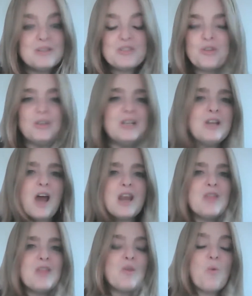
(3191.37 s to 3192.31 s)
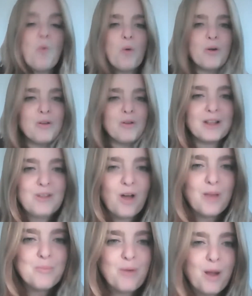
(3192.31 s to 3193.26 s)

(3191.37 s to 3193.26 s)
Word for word: It's certainly not in the order that God